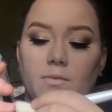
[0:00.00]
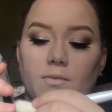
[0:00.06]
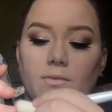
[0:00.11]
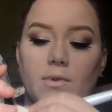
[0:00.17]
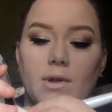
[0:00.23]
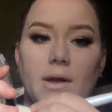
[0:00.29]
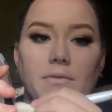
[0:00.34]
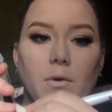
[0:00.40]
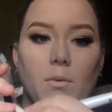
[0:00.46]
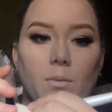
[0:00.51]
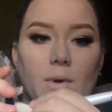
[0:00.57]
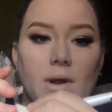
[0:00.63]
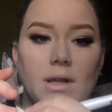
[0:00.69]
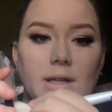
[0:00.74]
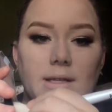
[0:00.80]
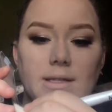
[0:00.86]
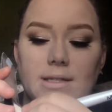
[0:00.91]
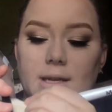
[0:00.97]
you have to
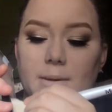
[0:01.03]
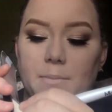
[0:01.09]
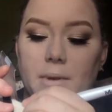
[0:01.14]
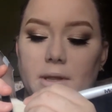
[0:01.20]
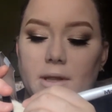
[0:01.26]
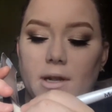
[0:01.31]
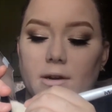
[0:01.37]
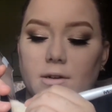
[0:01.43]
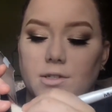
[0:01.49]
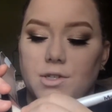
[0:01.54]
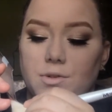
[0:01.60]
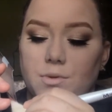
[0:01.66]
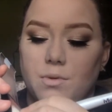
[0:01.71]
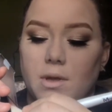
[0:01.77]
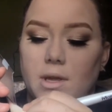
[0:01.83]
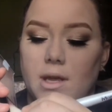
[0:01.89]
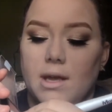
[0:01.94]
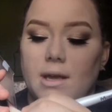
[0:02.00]
really dip in there to
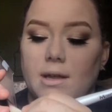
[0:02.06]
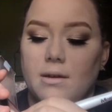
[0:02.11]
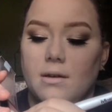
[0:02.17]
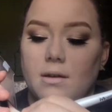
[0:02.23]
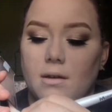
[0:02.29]
get